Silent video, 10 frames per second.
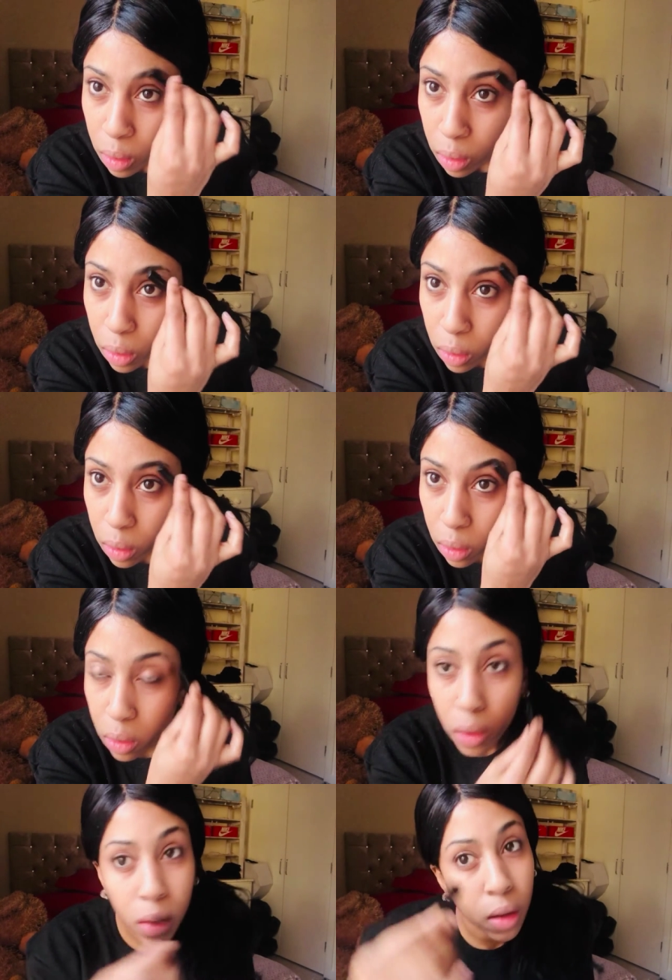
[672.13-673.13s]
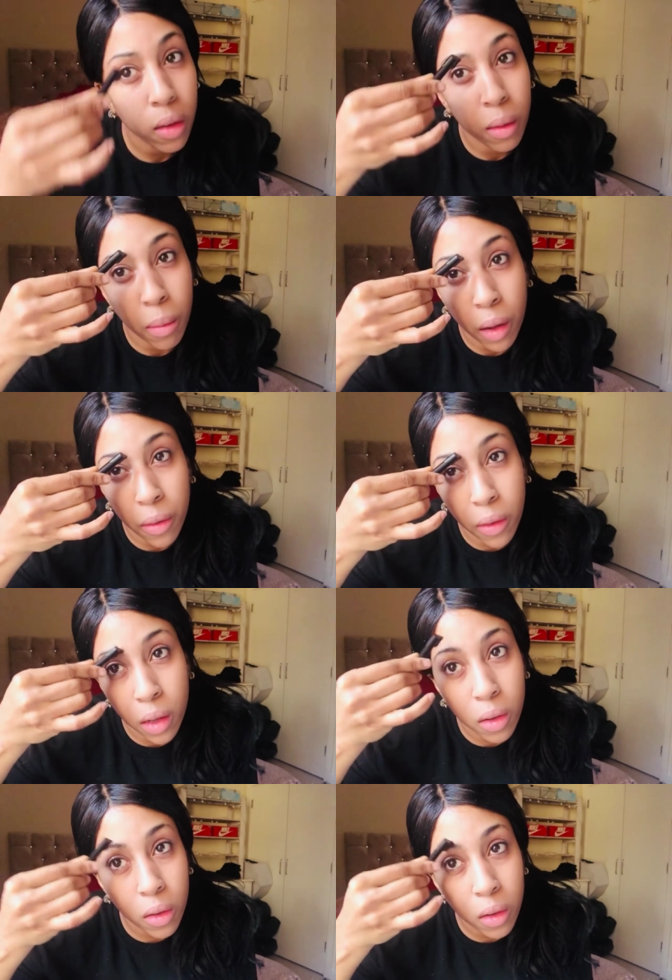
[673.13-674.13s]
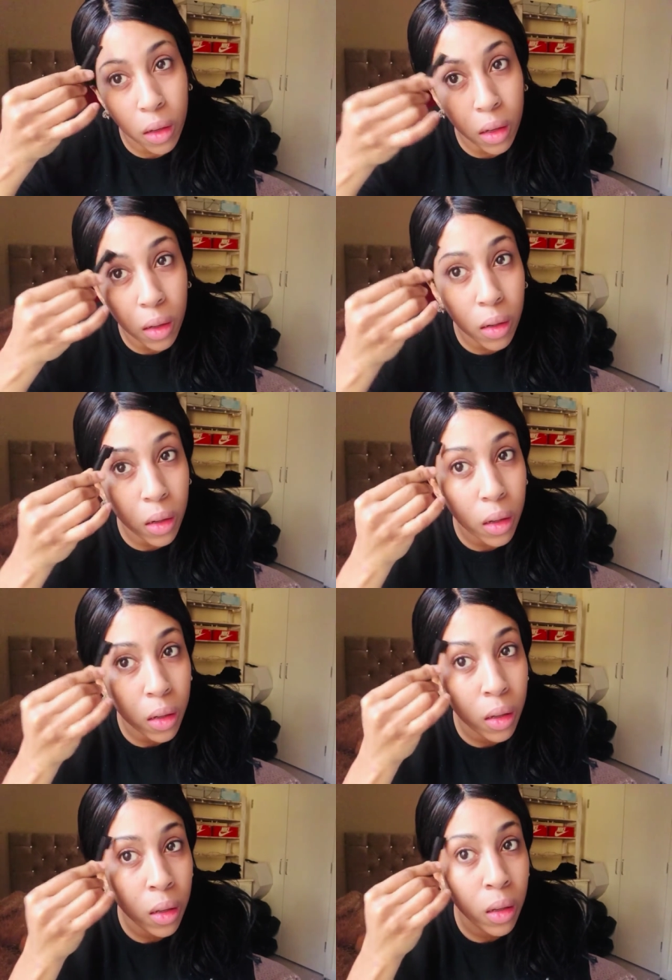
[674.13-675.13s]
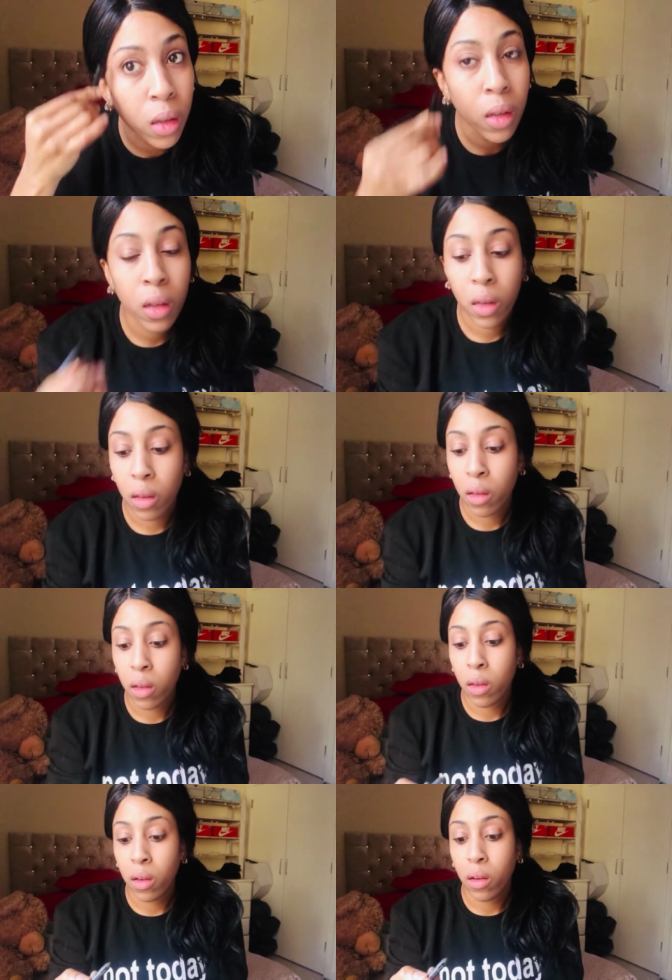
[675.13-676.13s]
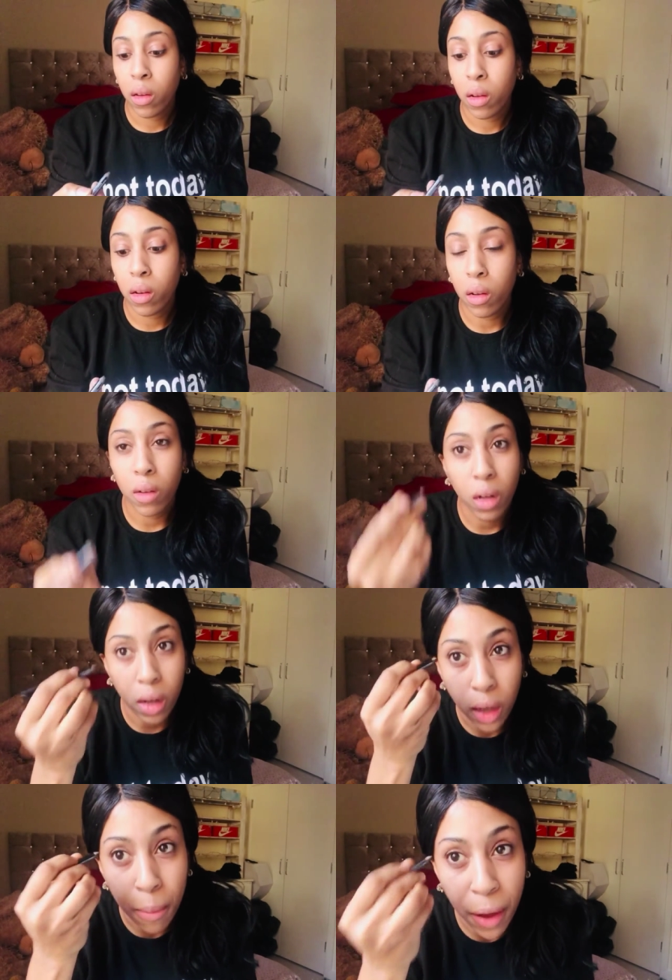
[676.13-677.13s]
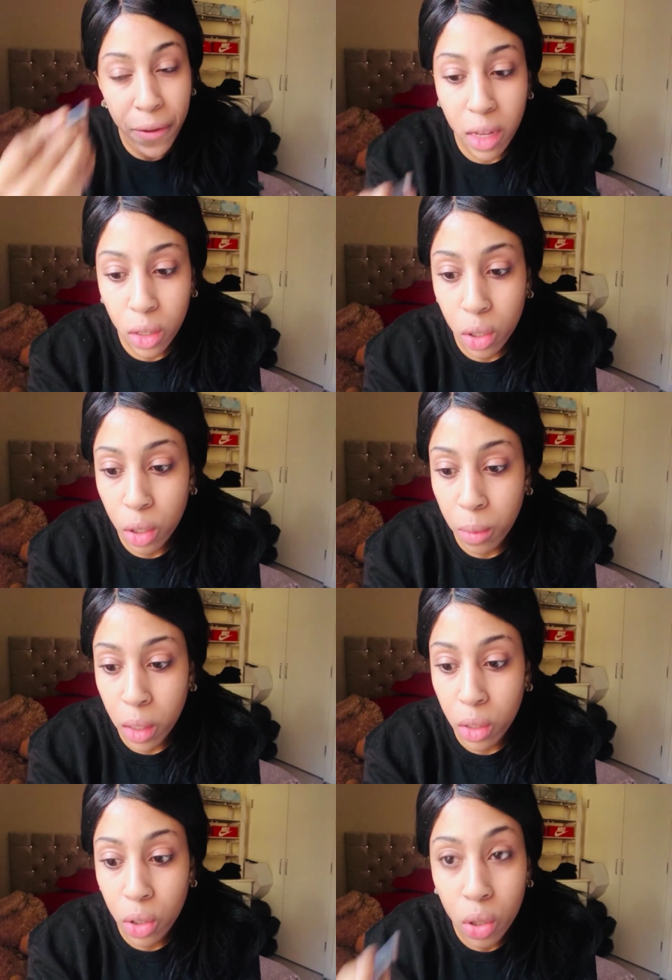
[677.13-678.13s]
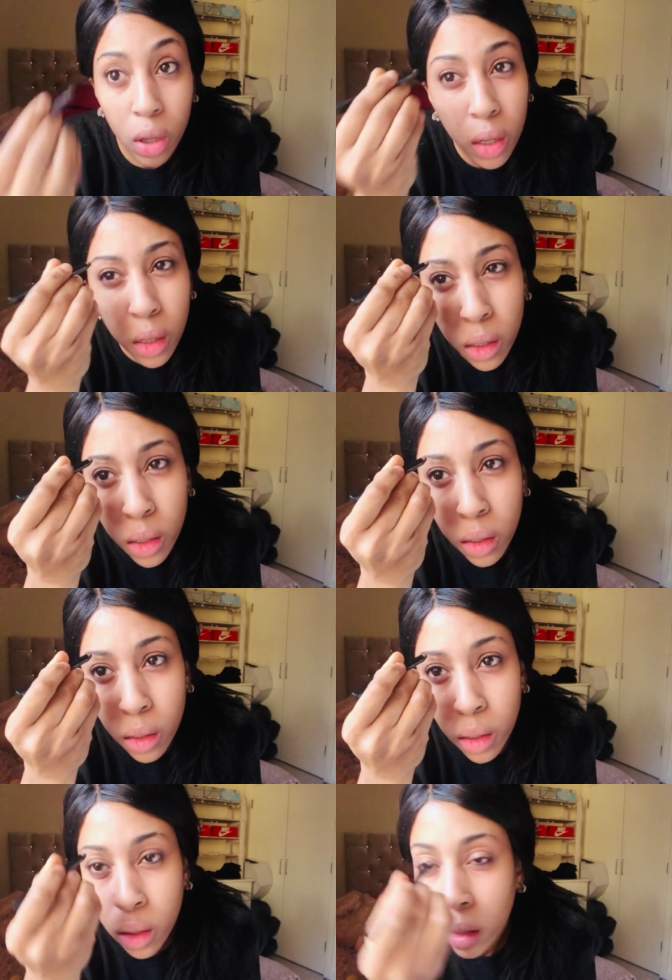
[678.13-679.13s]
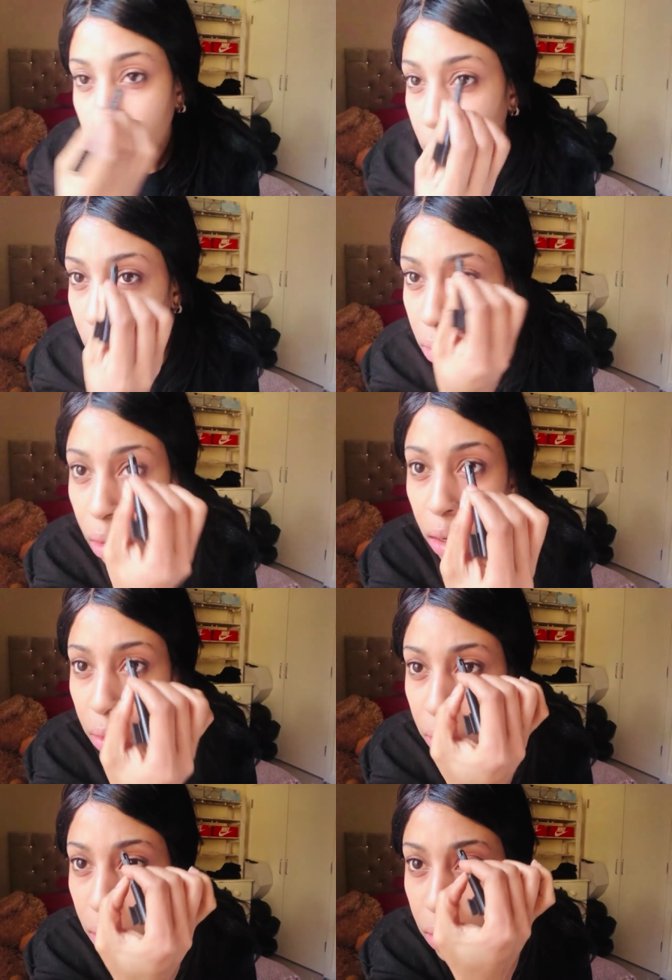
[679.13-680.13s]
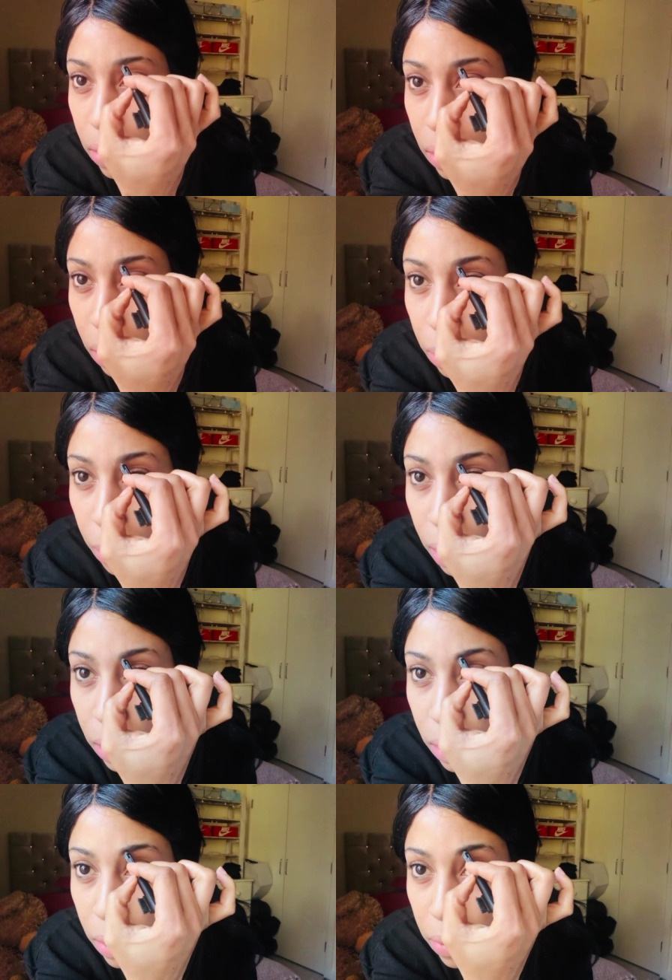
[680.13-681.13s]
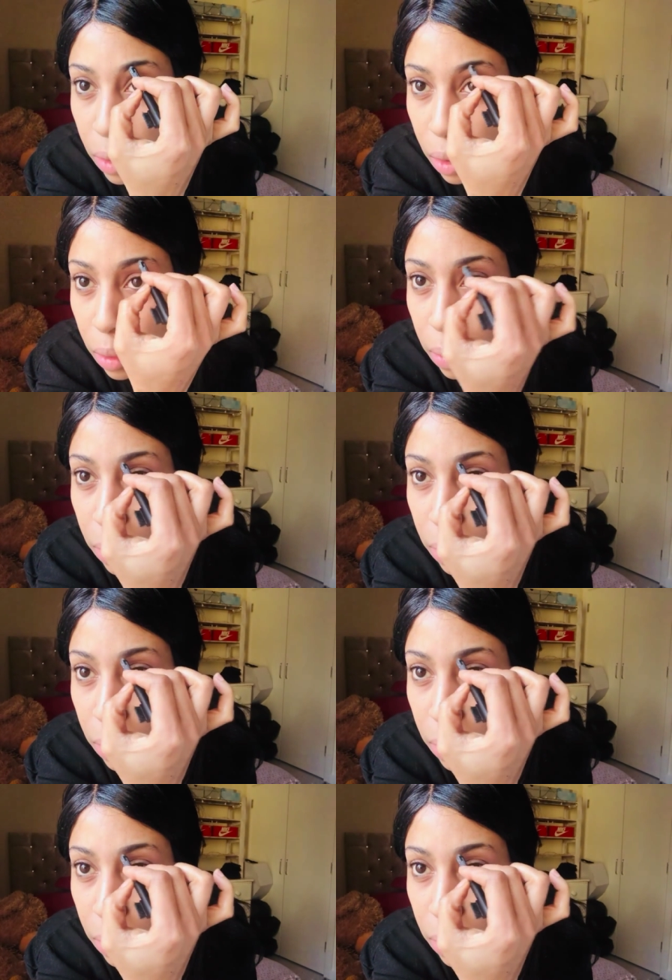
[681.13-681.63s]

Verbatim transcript: because it just gets in my face and I don't really like it in my face too much. Right, let's go back now.